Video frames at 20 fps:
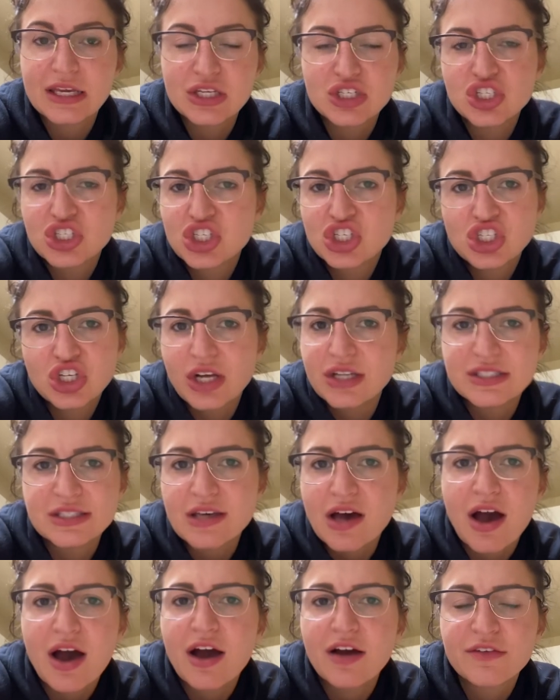it just shuts
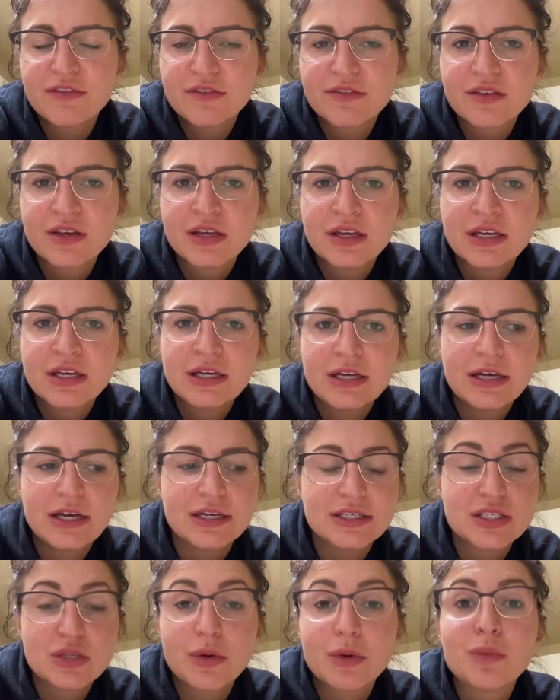off.
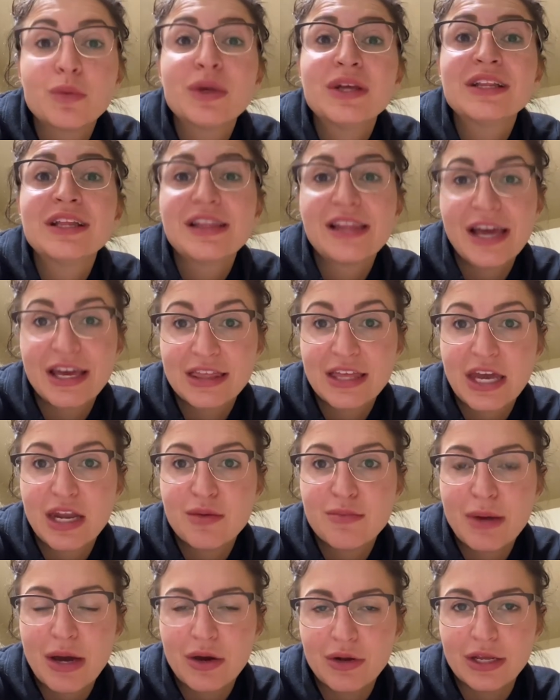So I really like that
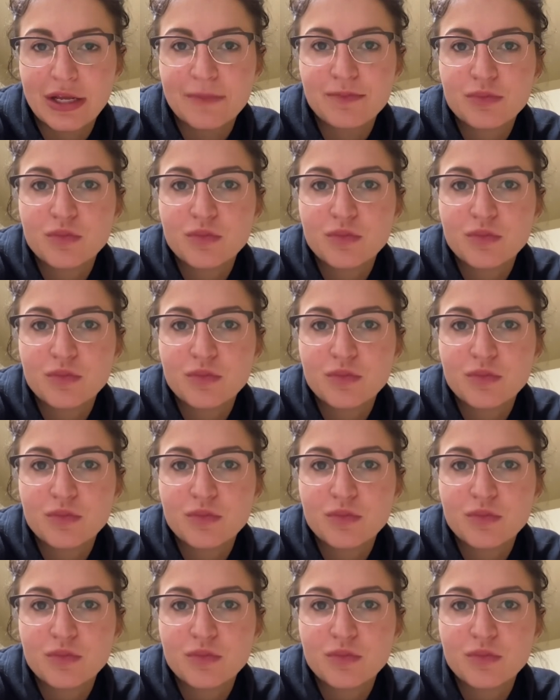about it.